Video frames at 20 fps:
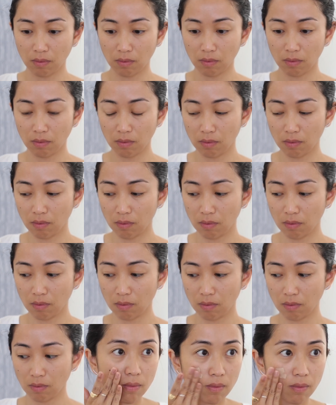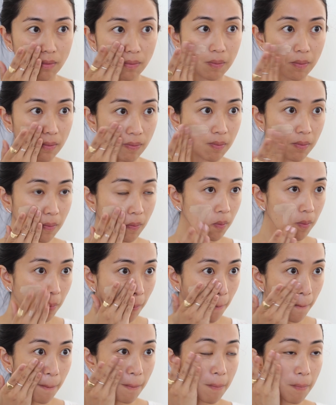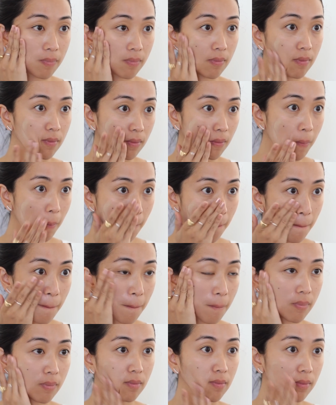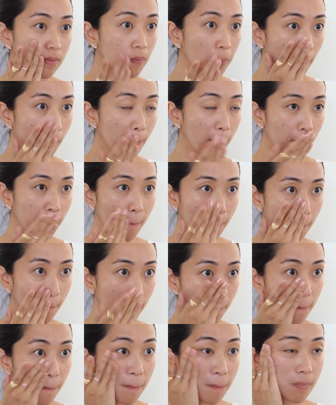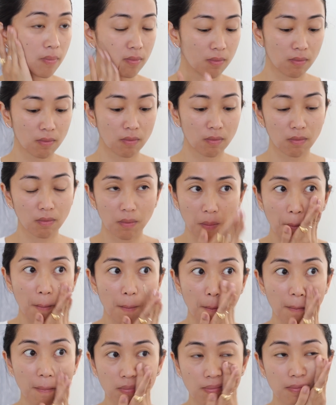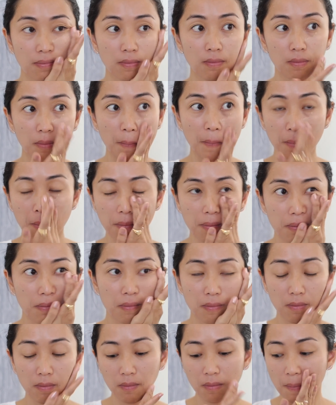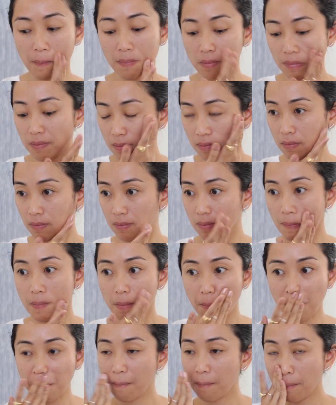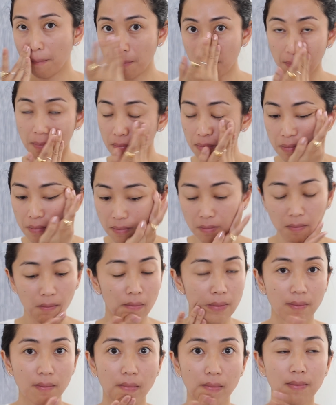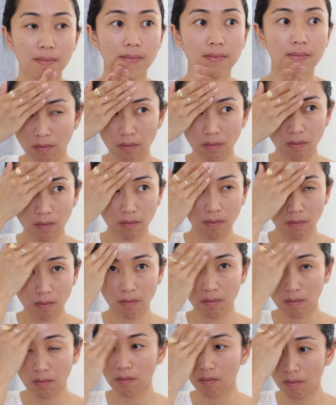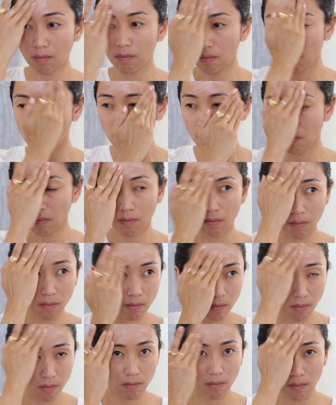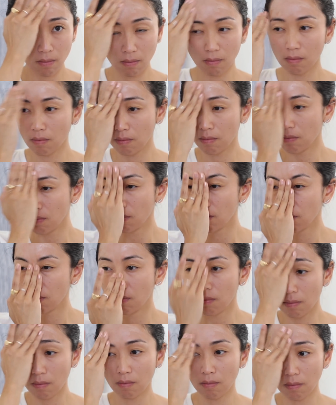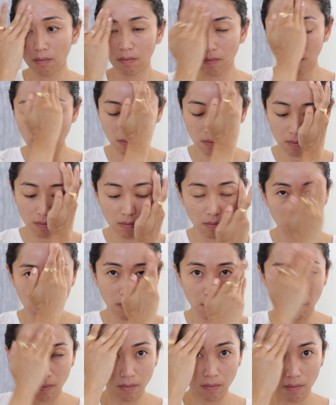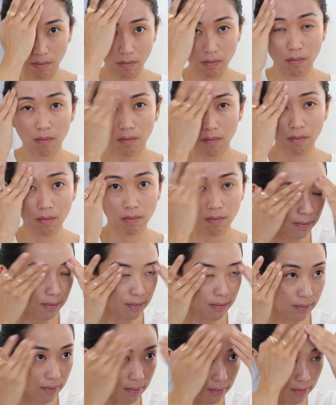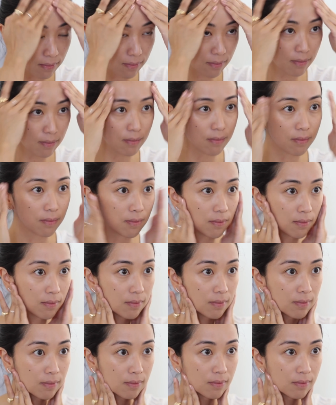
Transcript: free, I really like this one since the tint really helps even out my skin tone. And also the vitamin C from the Glow Maker layered under the sunscreen actually helps boost the effectiveness of the SPF to help fight free radicals.